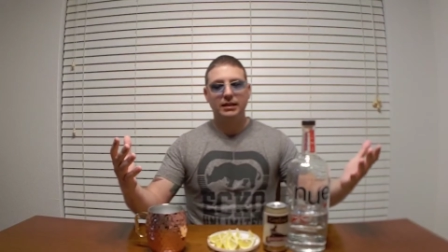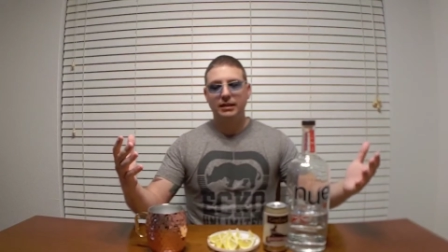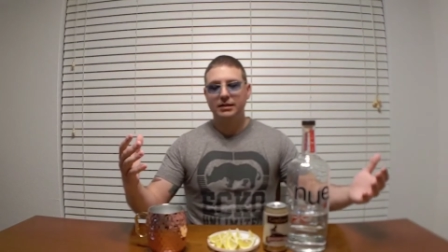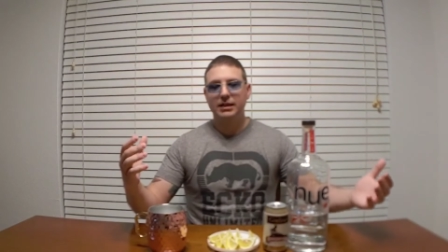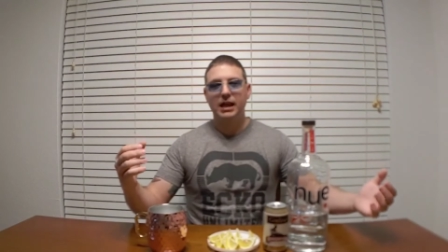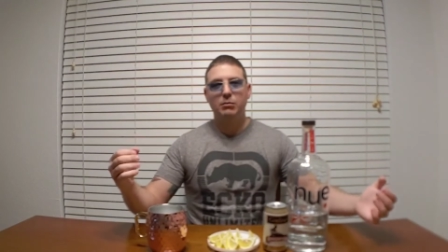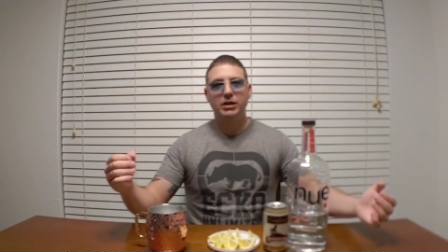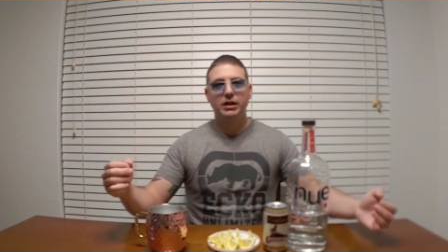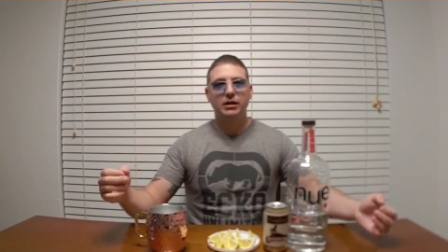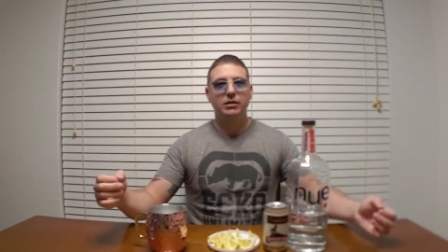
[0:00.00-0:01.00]

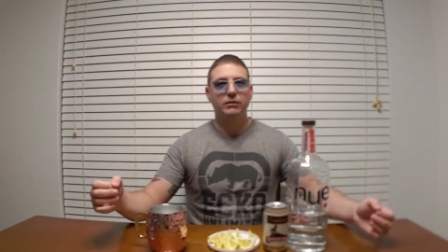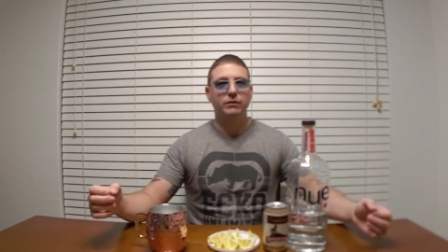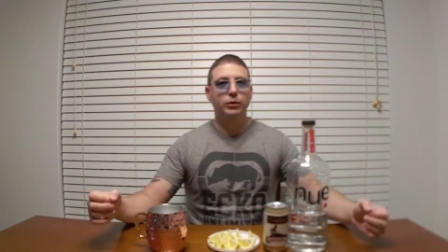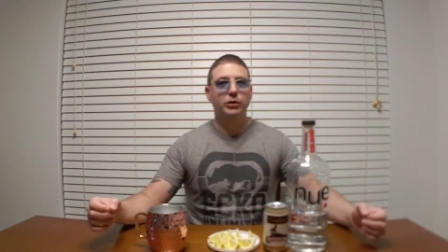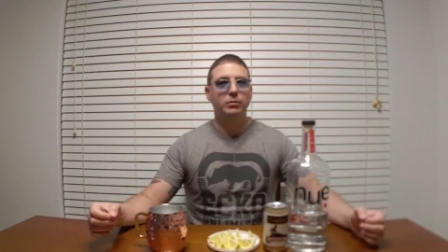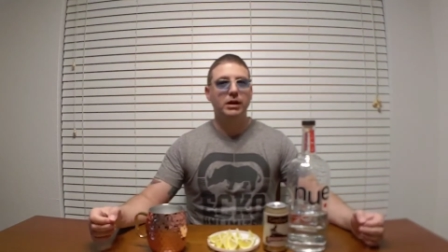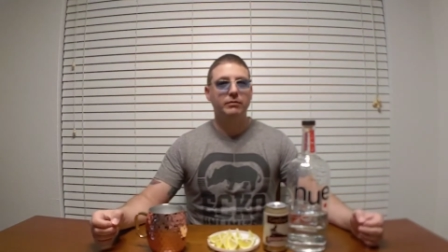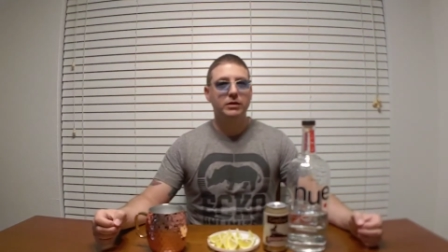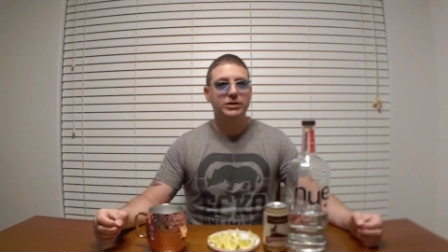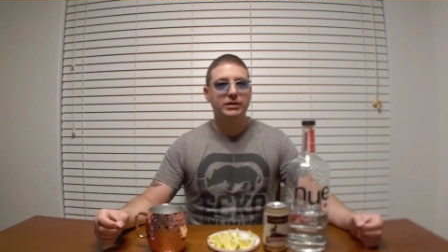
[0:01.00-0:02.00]
contaminate your food or
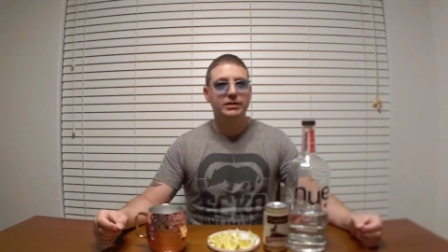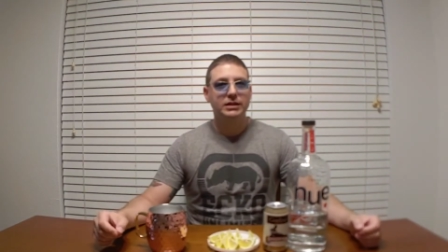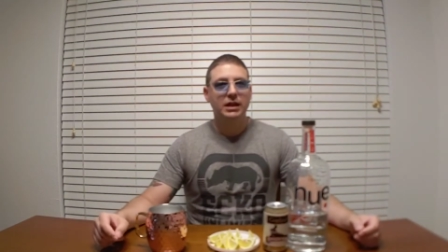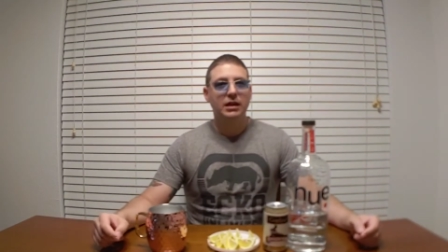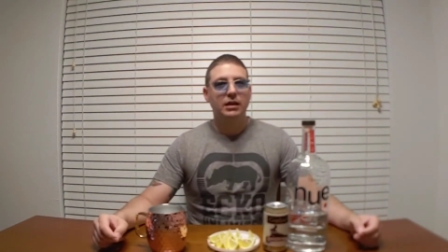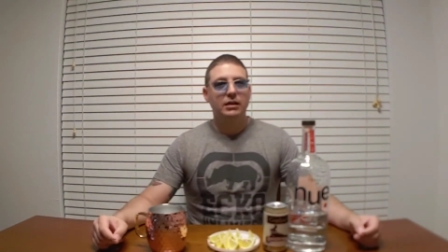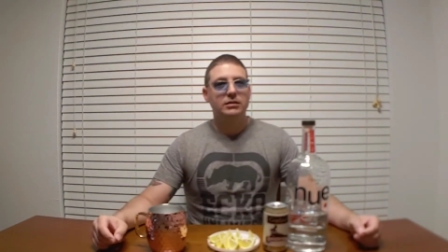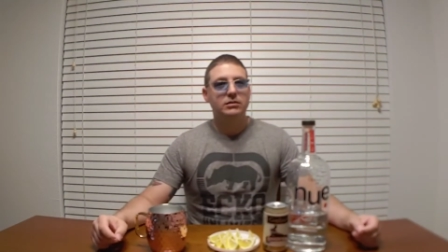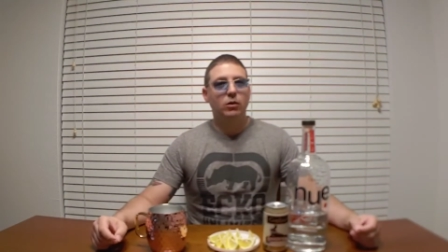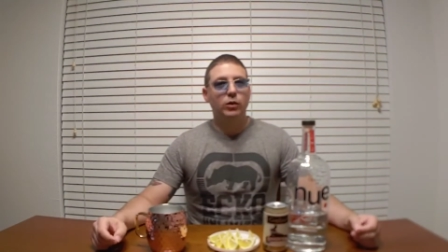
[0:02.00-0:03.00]
beverages is
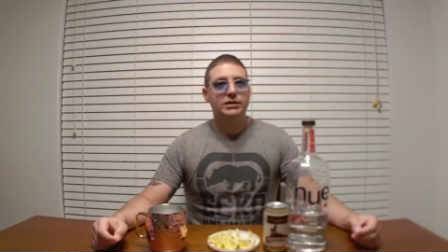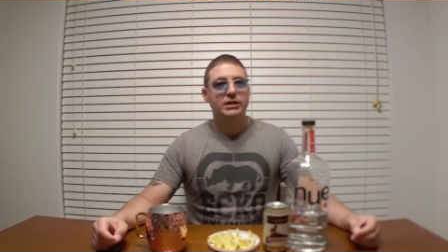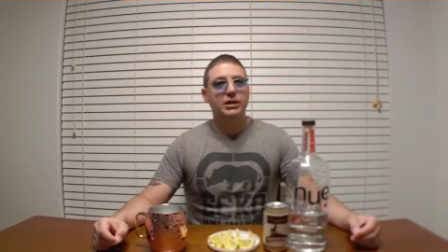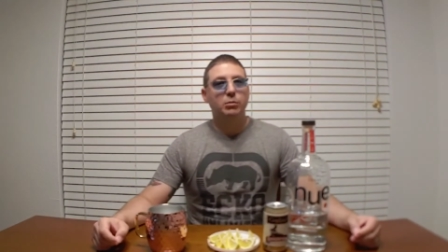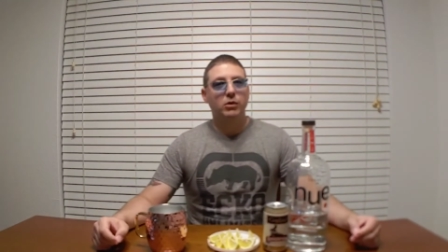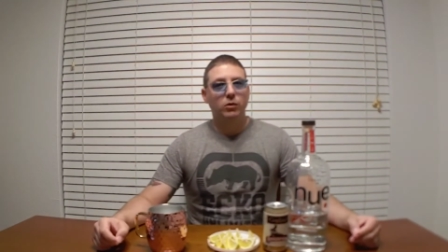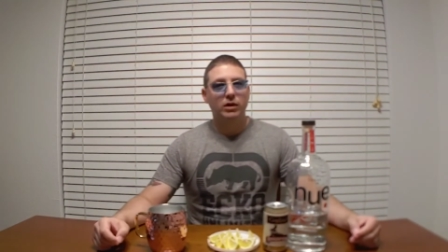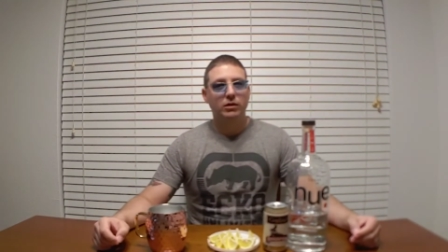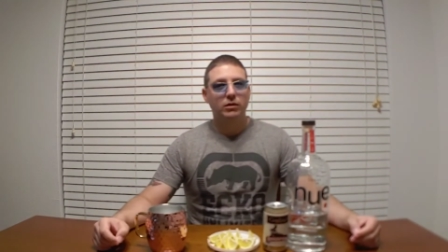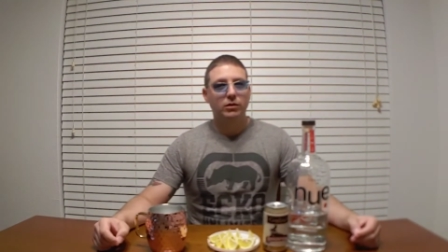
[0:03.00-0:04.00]
always the number one
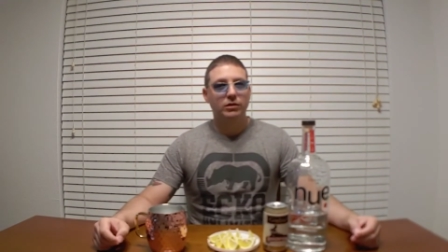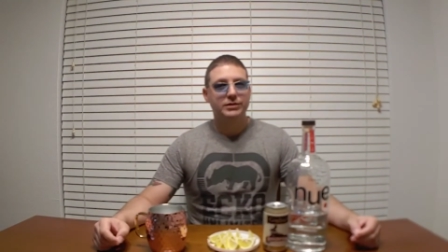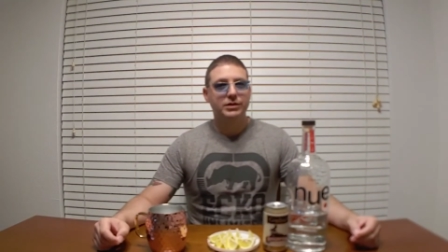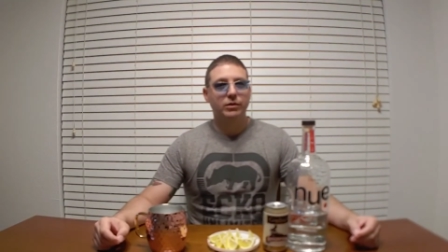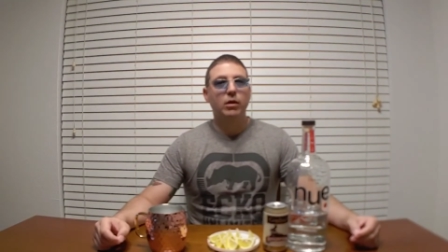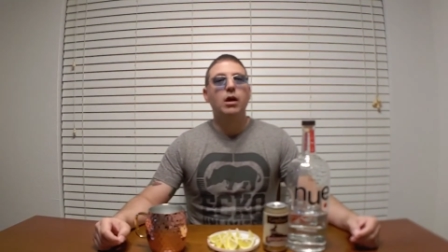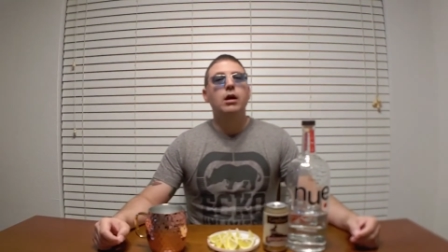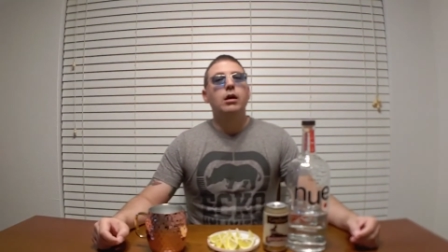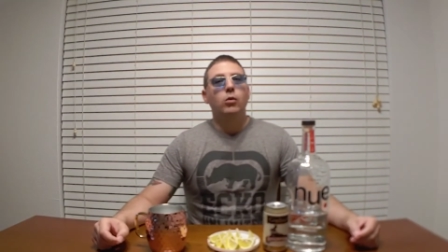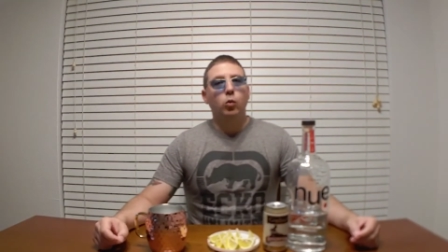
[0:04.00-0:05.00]
goal. So
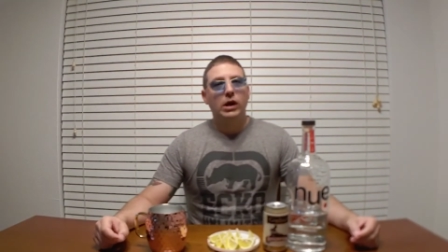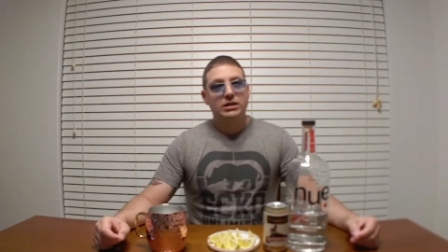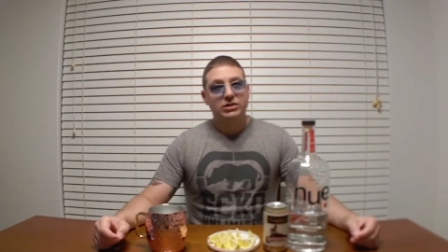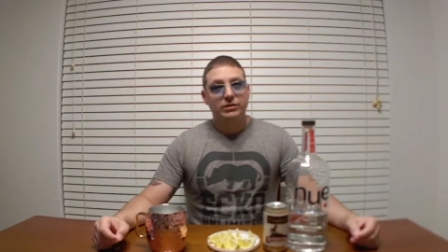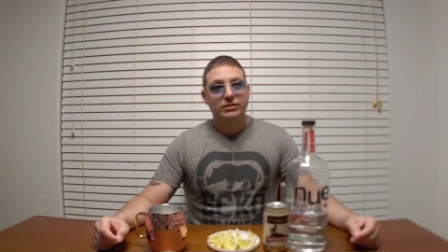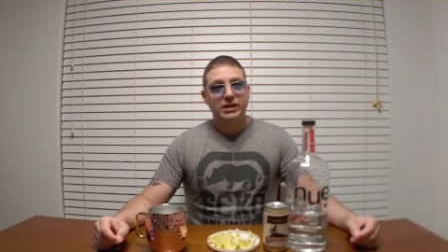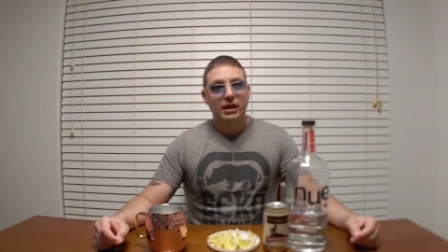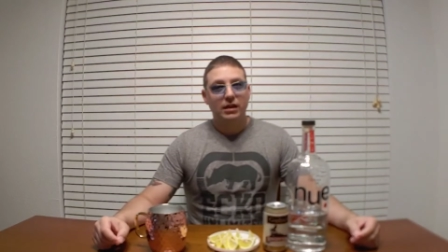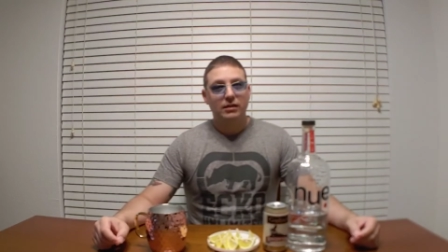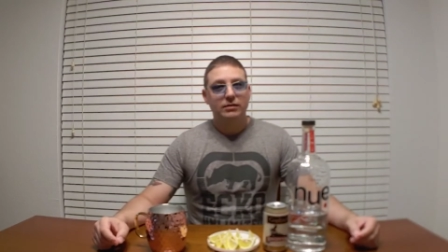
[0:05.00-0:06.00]
wash those
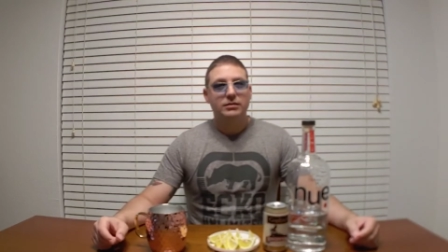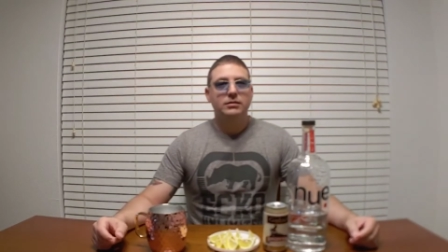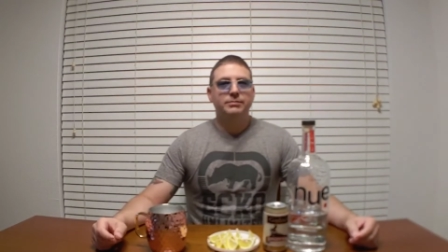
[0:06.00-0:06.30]
hands.